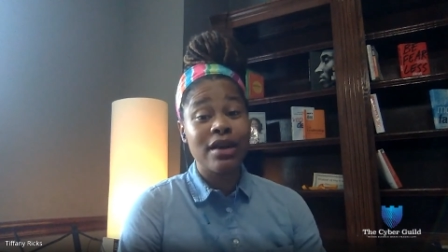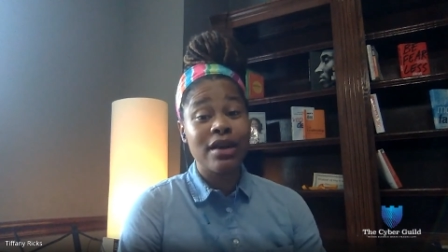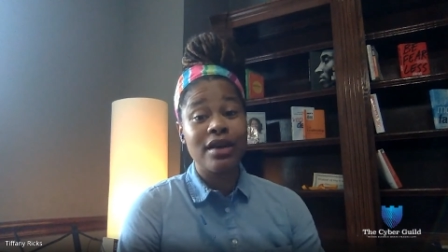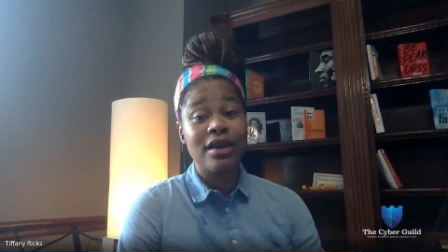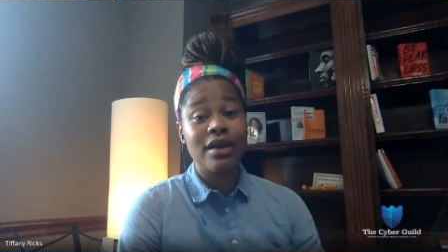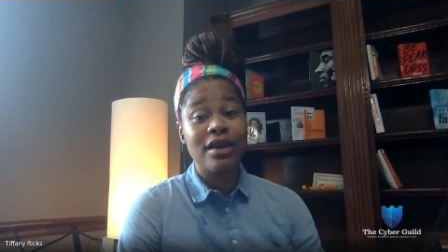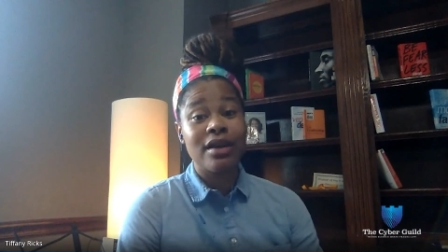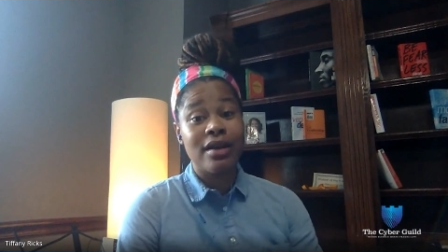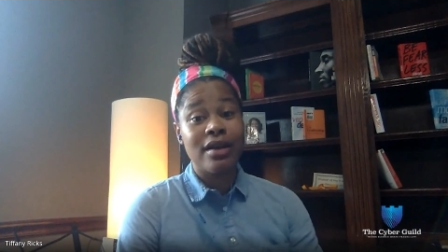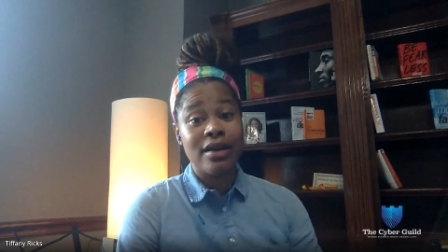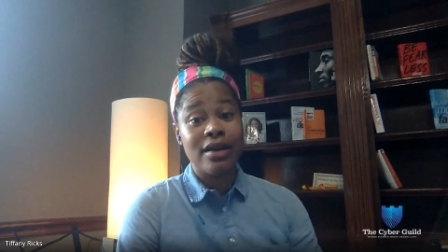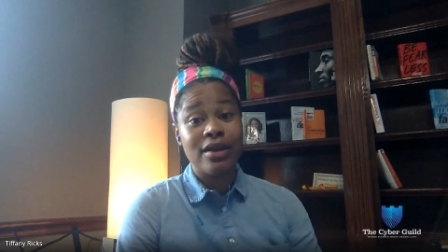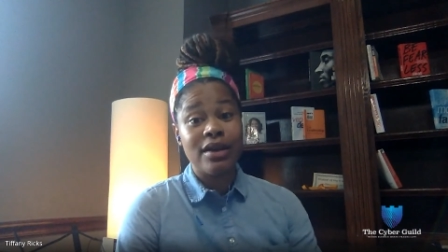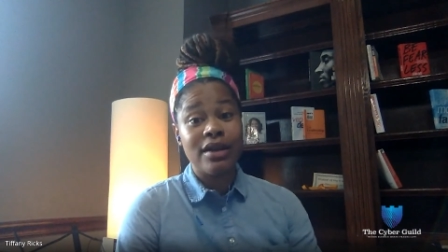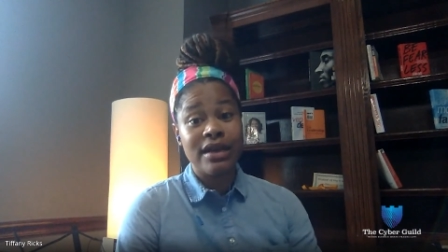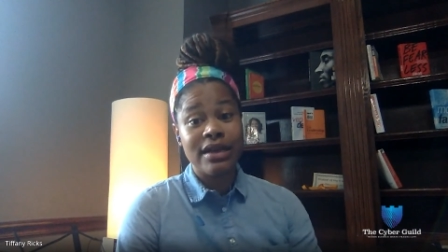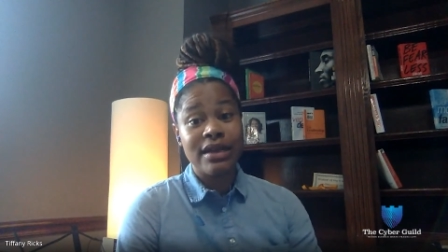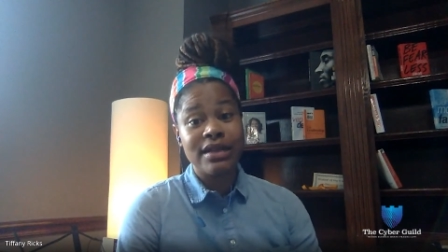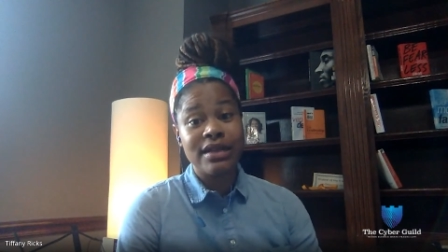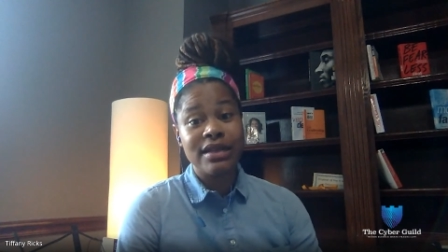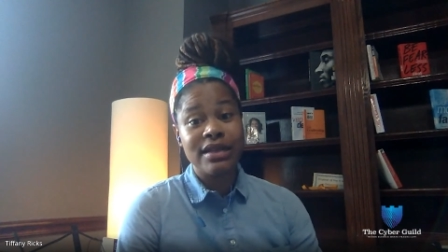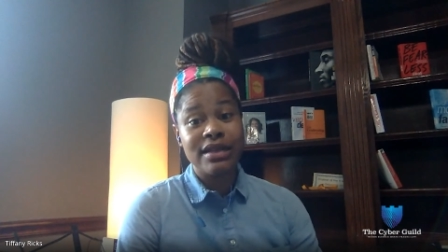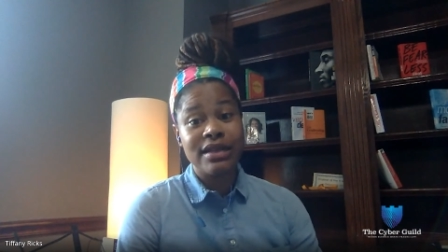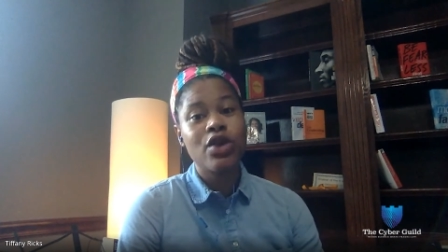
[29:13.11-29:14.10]

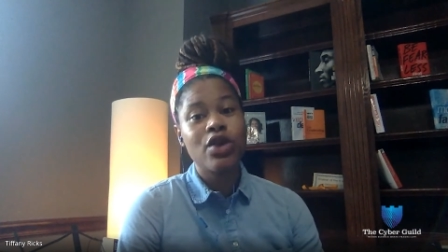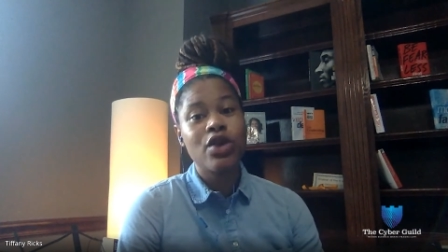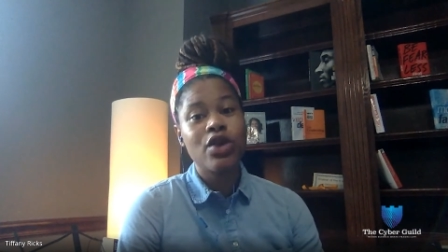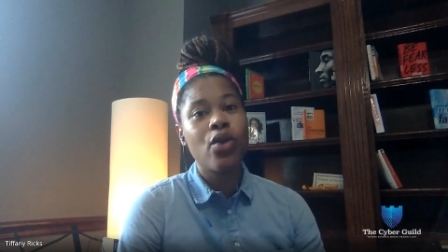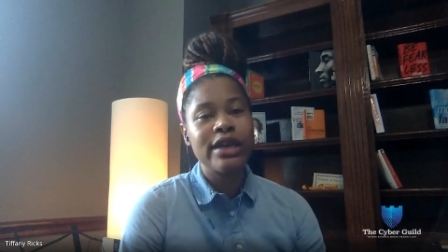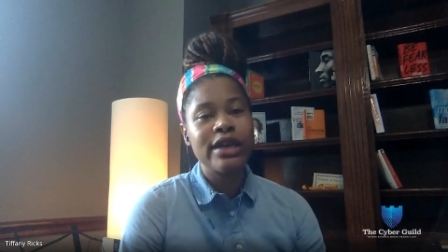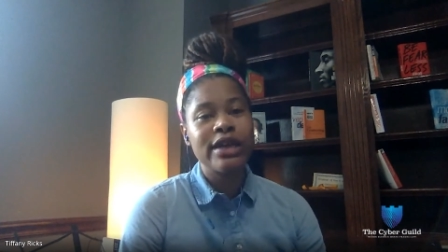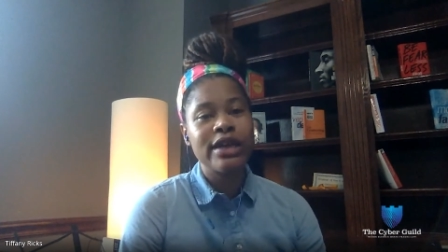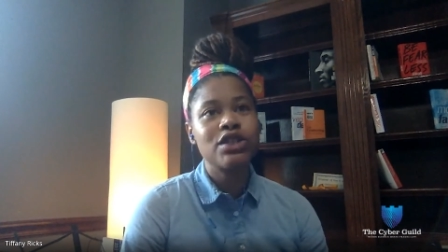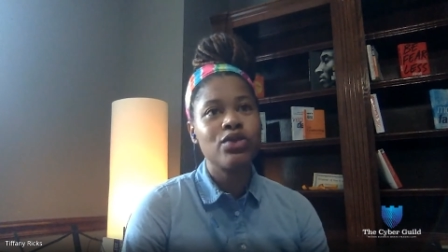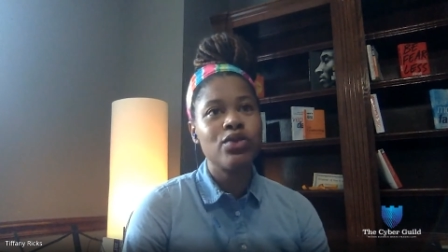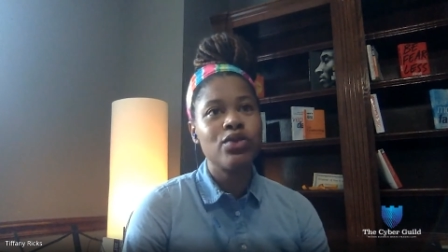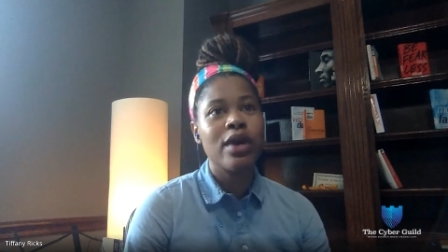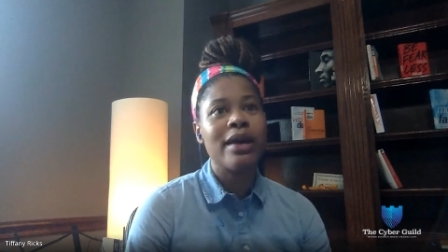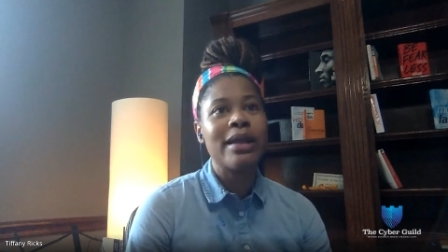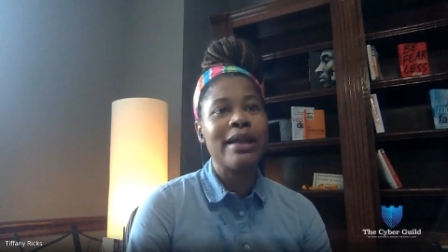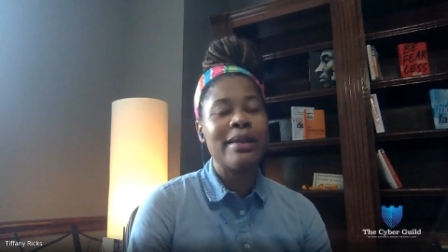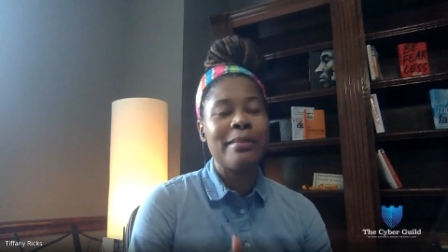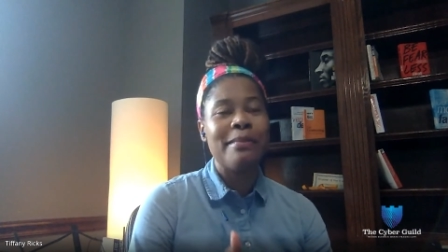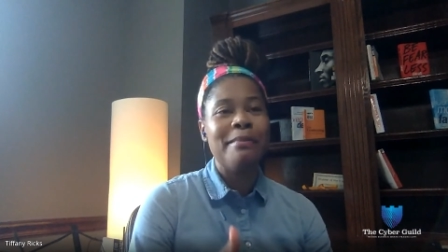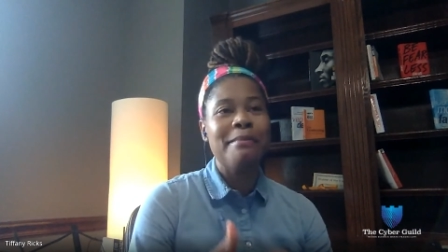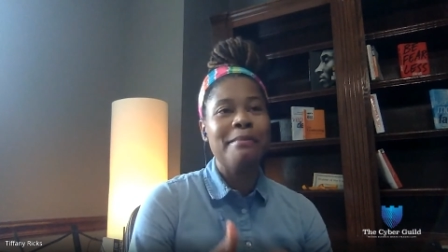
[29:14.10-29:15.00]
going to